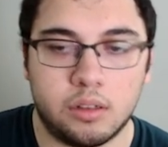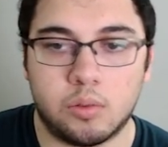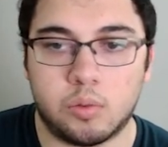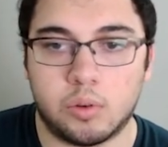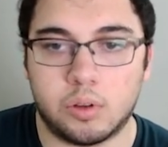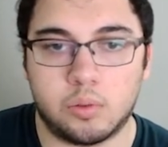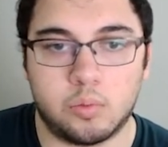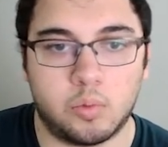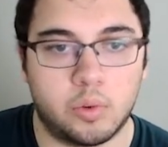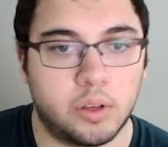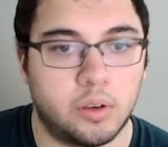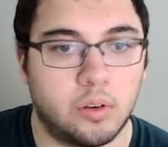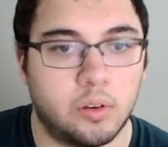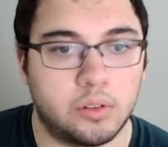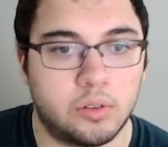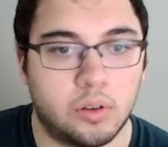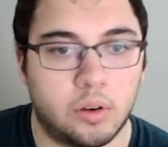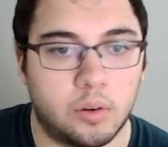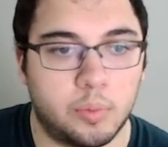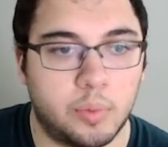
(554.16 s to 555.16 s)
when we go
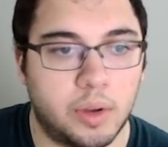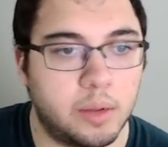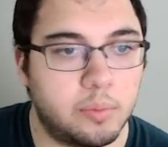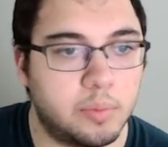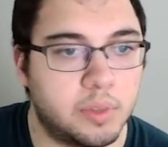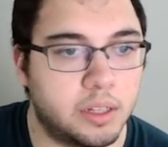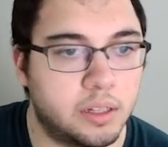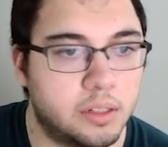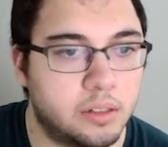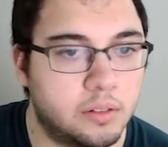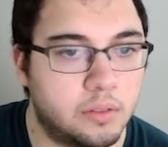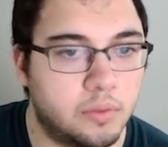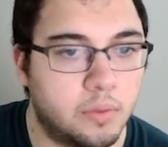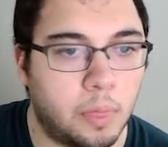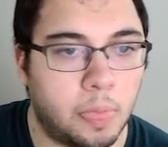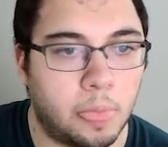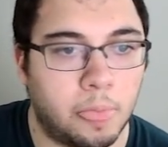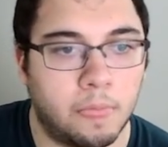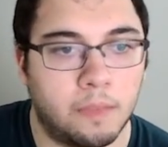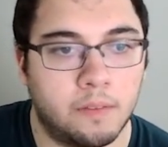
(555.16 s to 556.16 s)
to our pipeline,
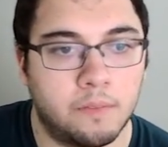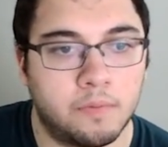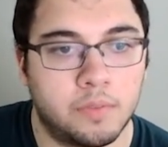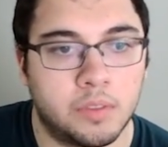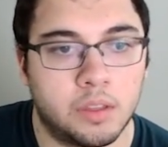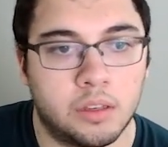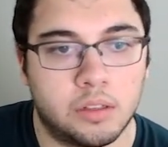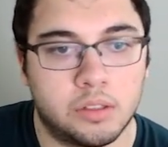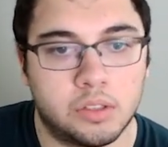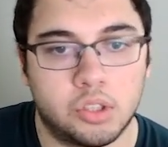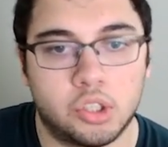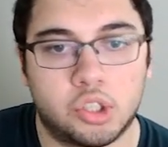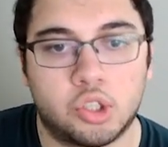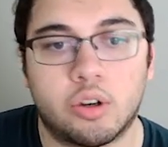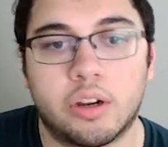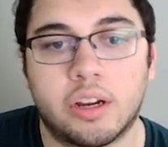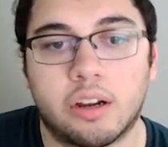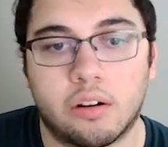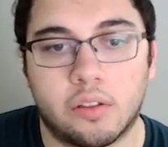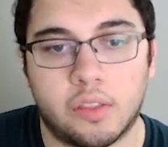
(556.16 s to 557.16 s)
should
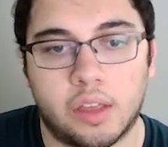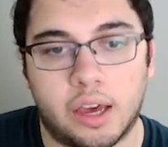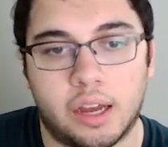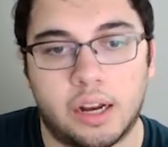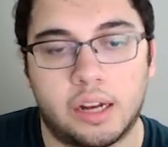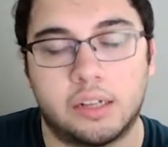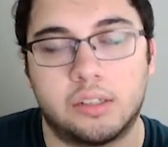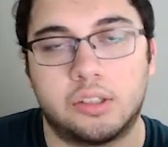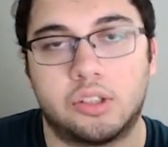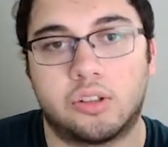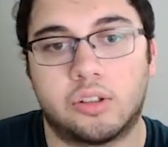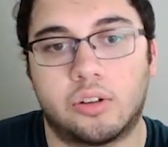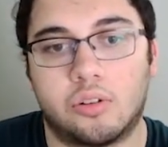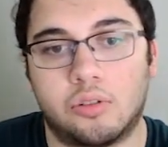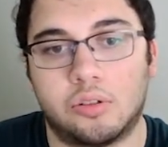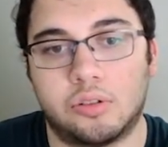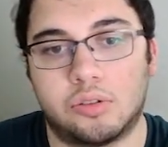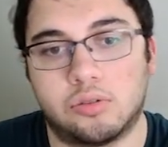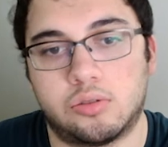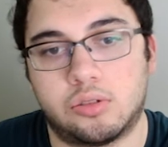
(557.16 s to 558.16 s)
trigger that, and you're
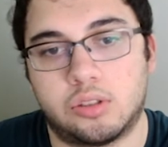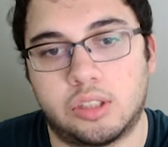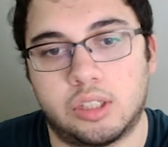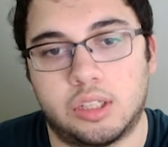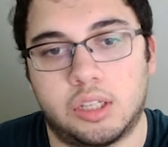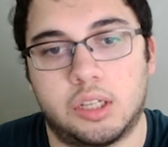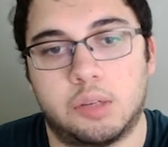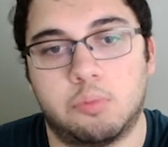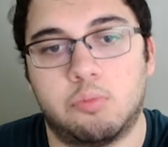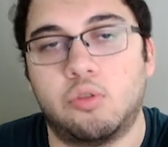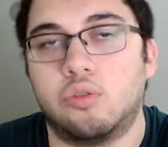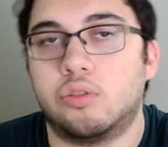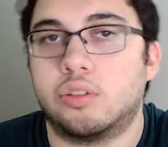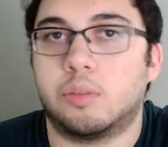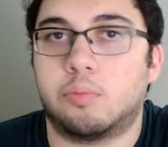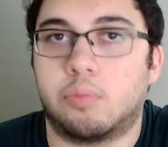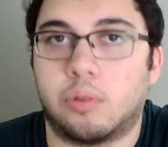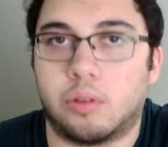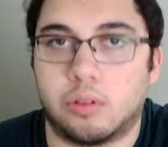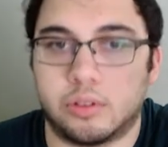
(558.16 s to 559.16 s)
going to see
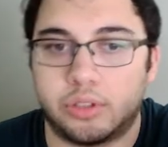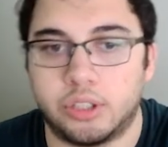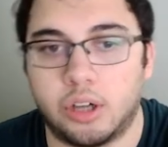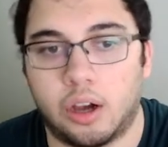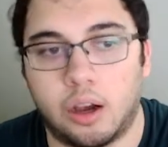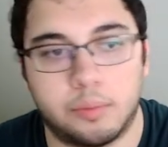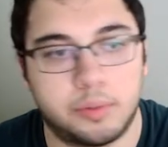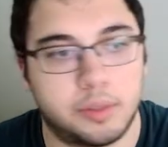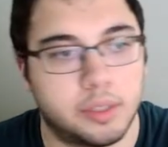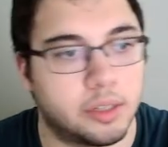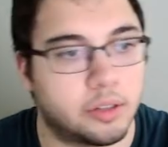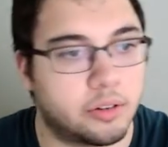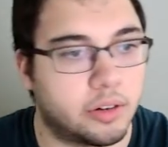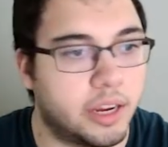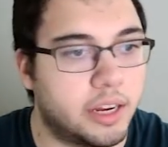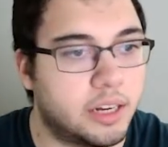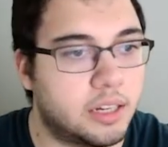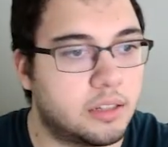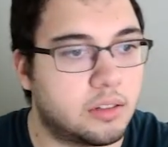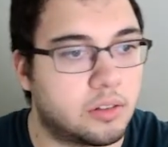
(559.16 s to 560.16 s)
multiple jobs being
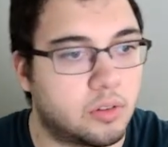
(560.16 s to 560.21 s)
created.